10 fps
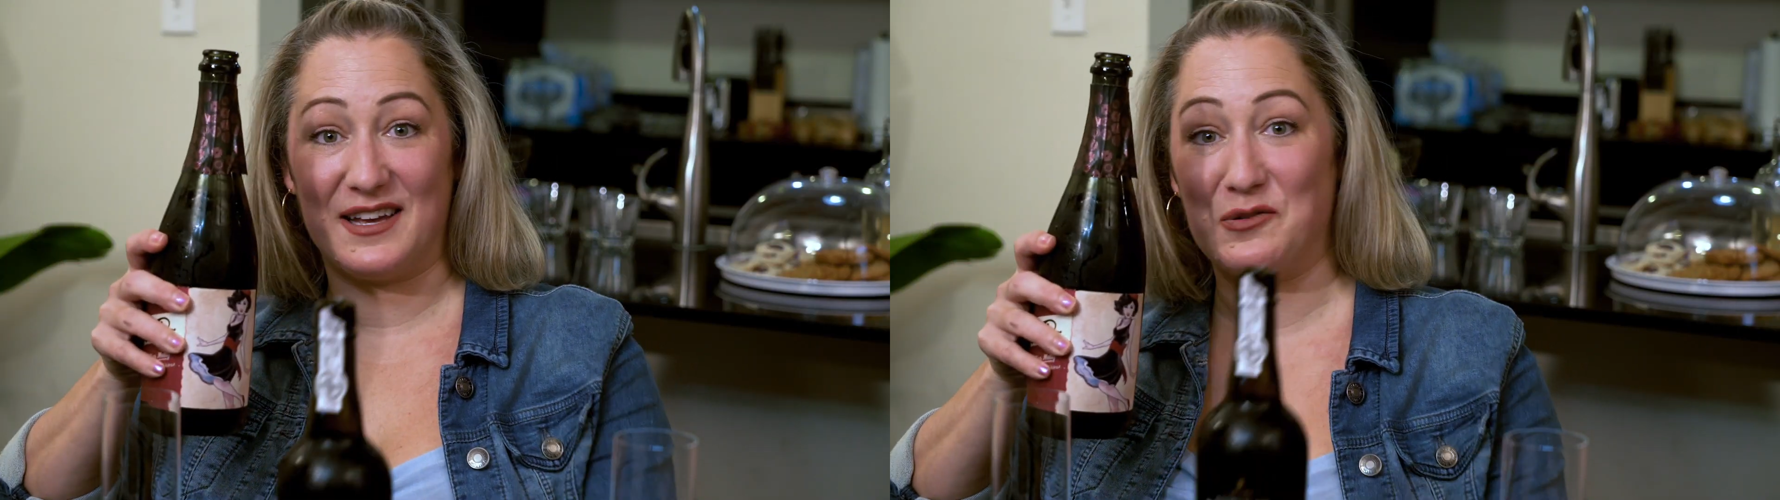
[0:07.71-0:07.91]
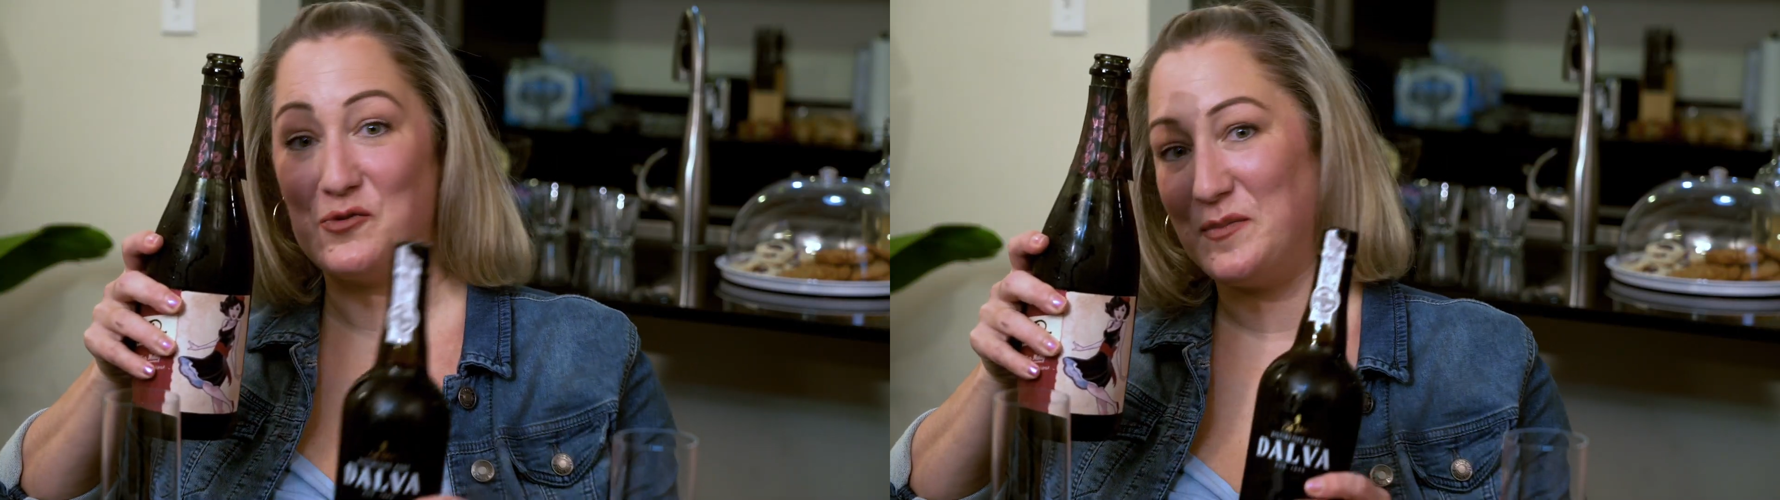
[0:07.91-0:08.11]

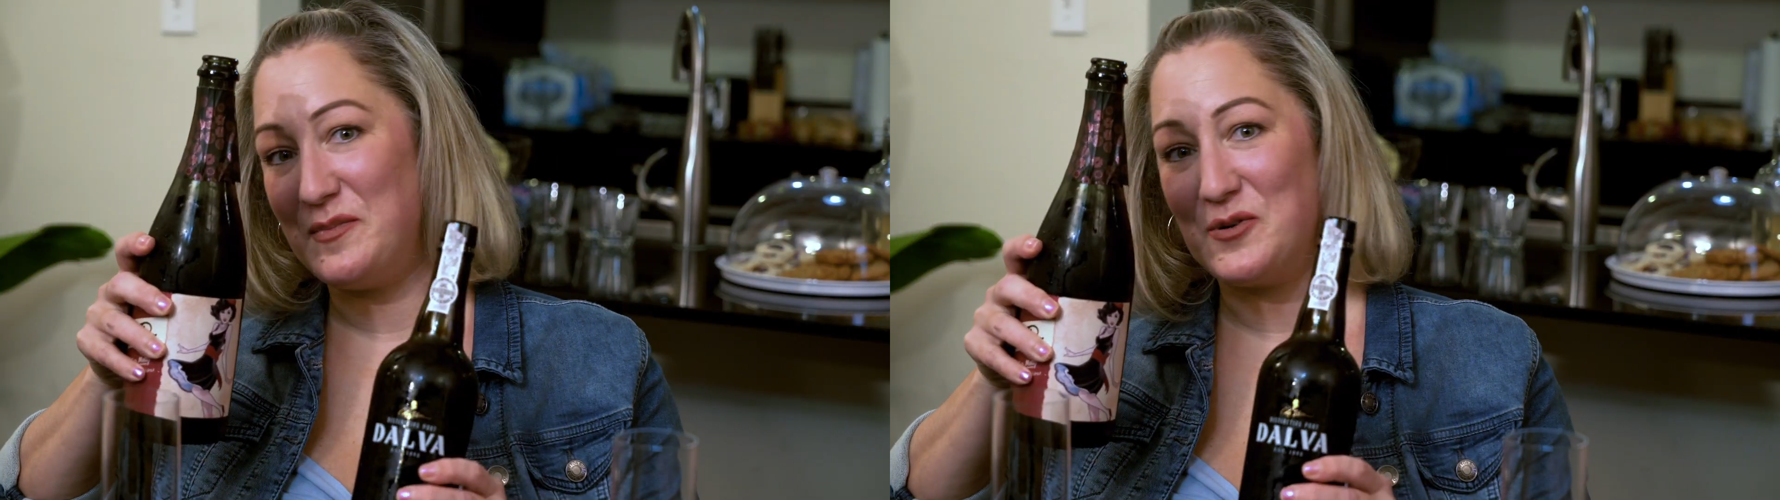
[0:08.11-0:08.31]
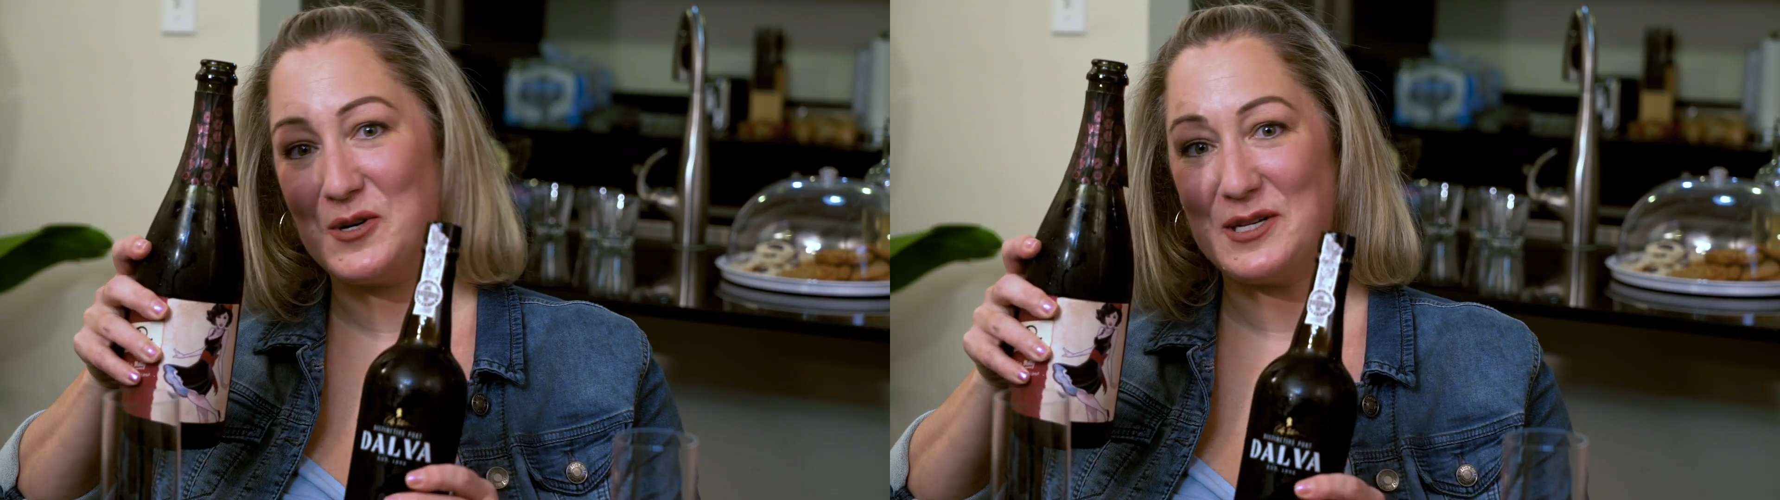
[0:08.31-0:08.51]
and a
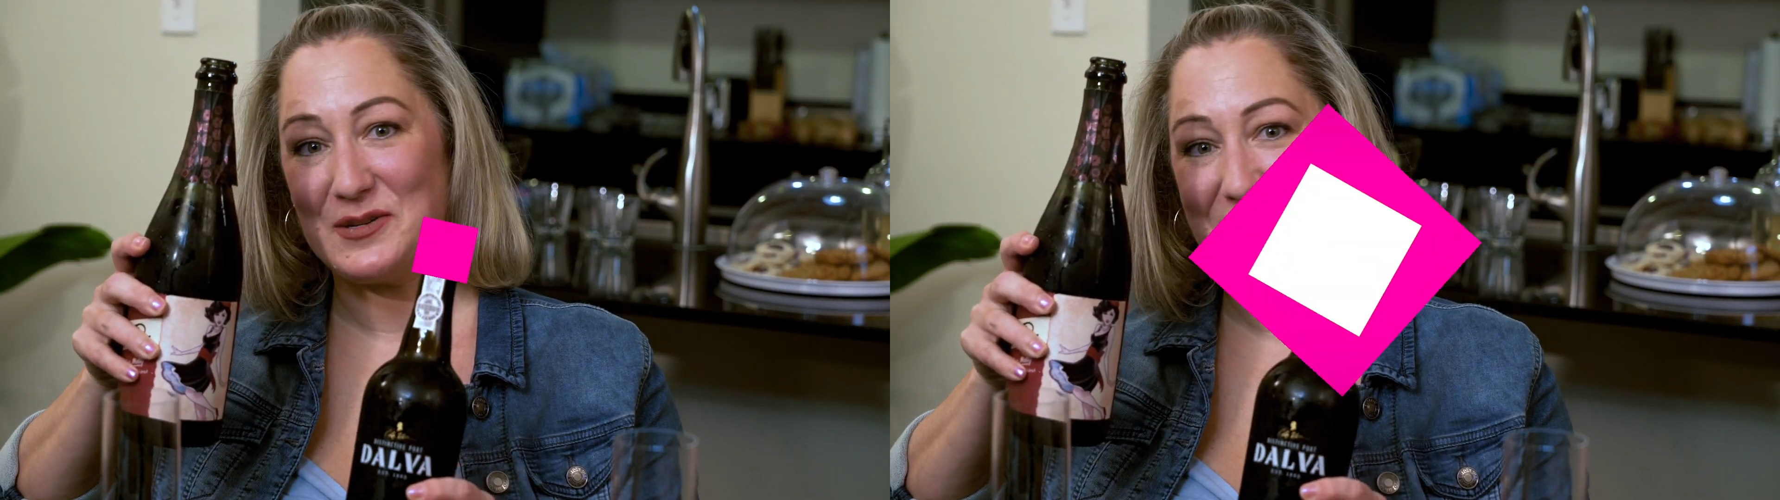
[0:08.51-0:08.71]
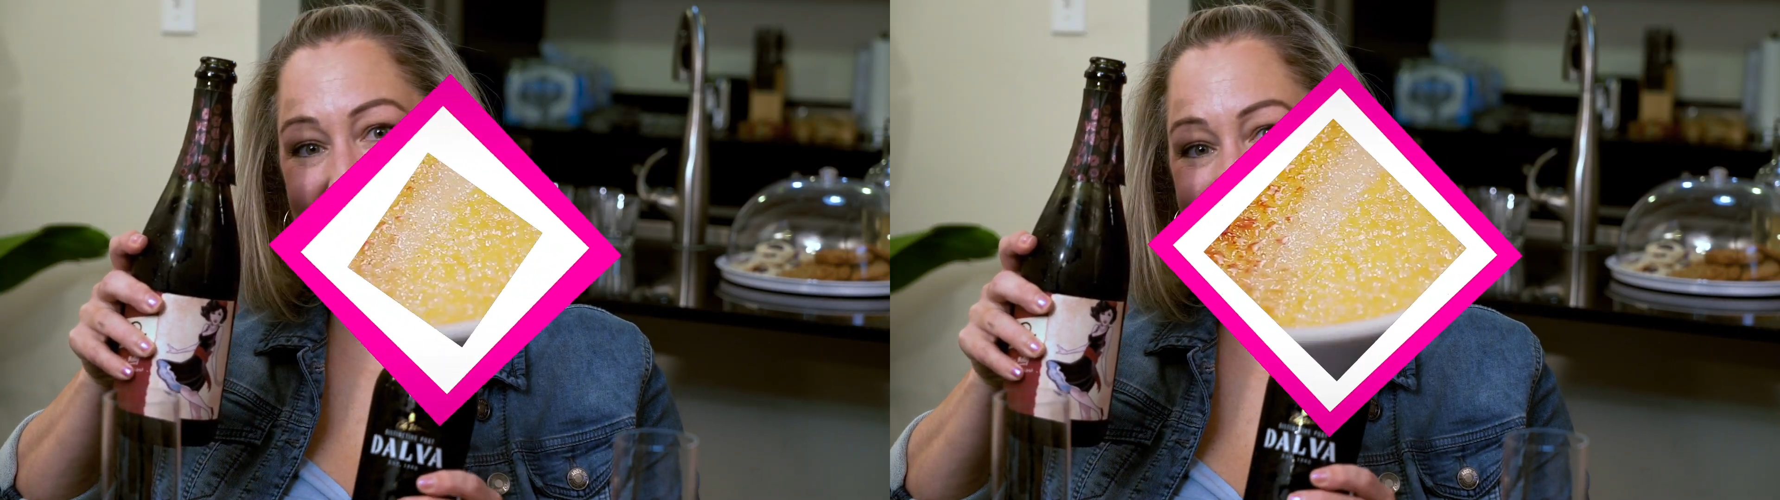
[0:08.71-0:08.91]
ruby port.